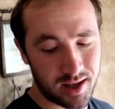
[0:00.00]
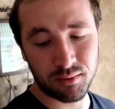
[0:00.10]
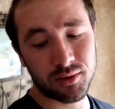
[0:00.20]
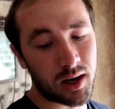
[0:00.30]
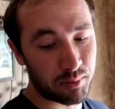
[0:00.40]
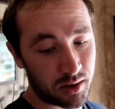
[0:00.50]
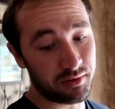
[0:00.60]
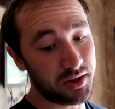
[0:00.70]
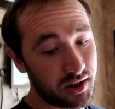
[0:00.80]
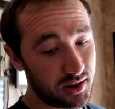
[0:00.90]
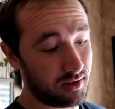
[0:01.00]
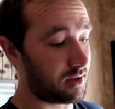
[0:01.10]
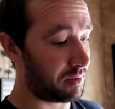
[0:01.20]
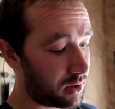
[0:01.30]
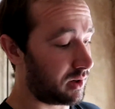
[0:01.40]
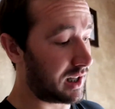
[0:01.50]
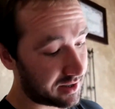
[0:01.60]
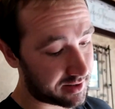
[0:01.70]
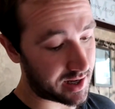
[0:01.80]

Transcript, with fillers: And then we'll top it off with cheese, and we know he likes